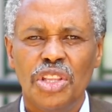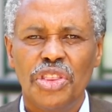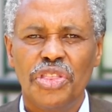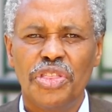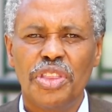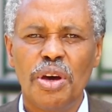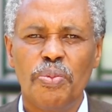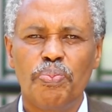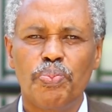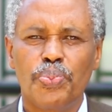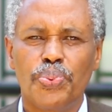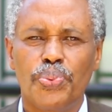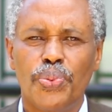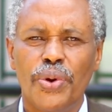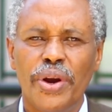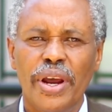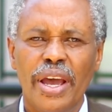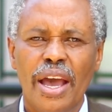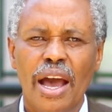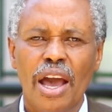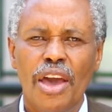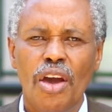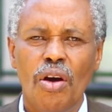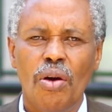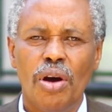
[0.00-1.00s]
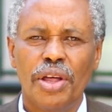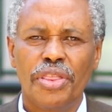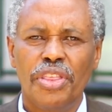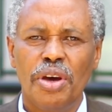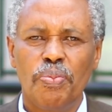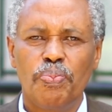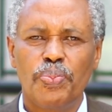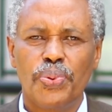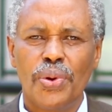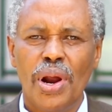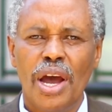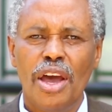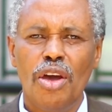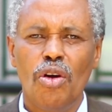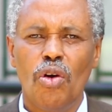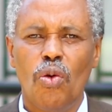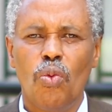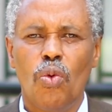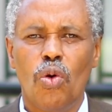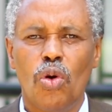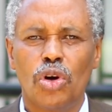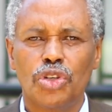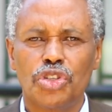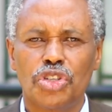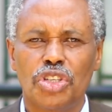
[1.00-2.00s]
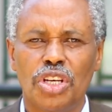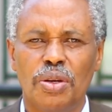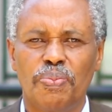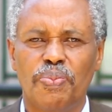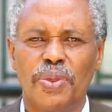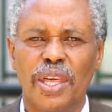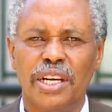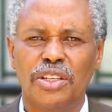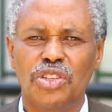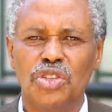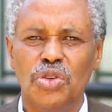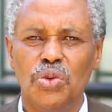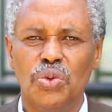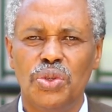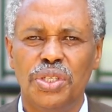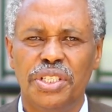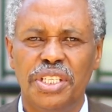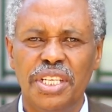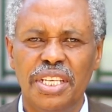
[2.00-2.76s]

the prayer, the prior worship that you